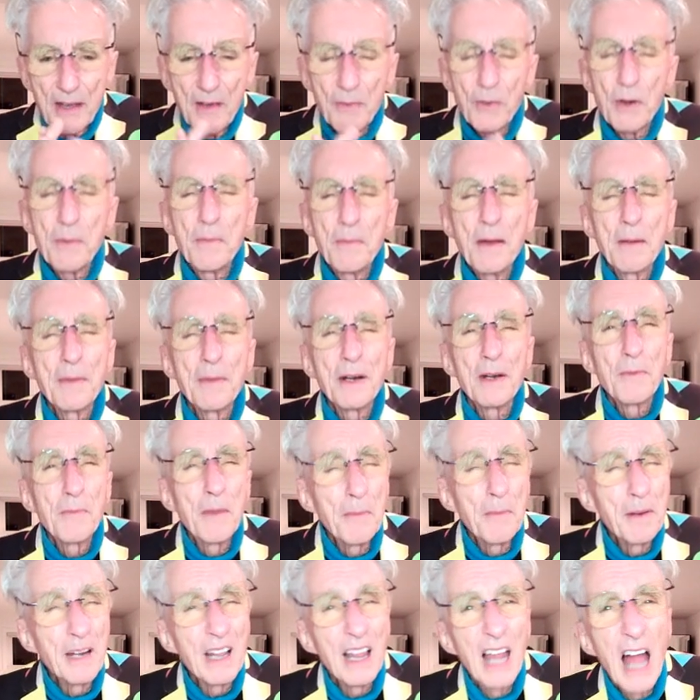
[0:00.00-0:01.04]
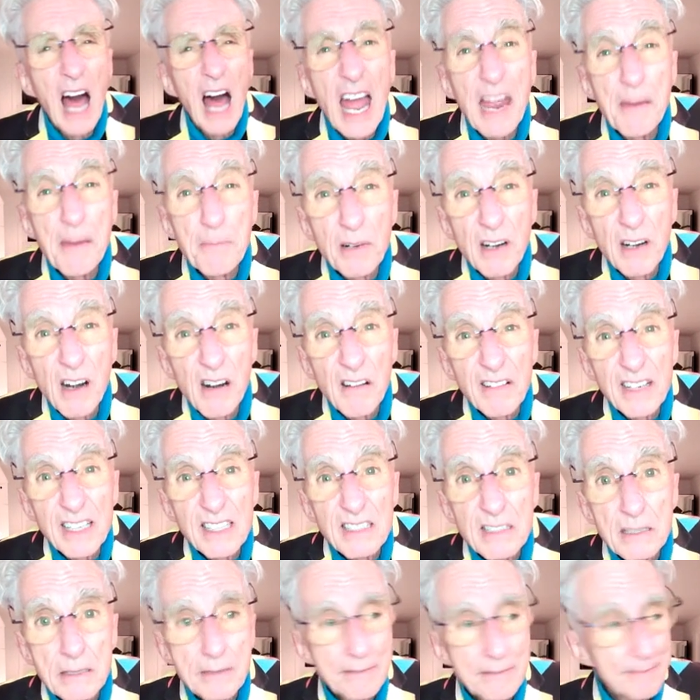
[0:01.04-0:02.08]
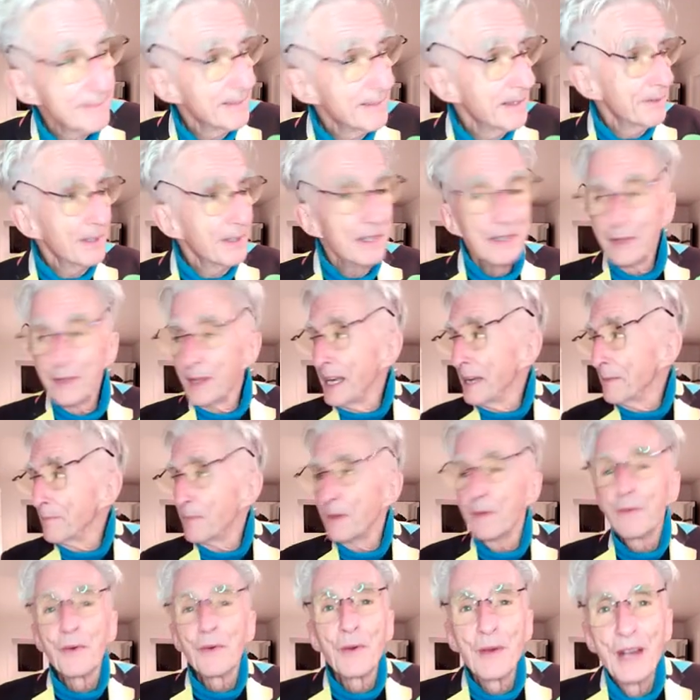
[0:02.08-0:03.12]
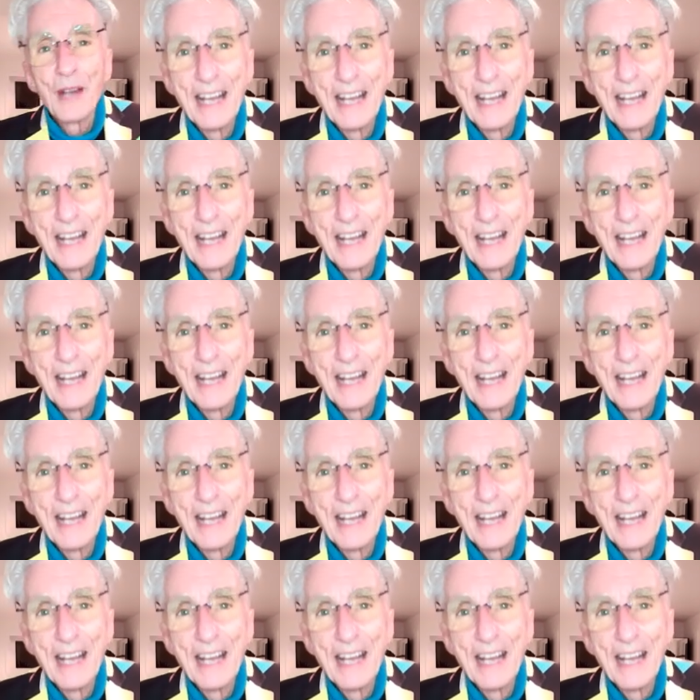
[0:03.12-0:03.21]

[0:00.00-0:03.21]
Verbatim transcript: remember remember libraries. Never heard that before.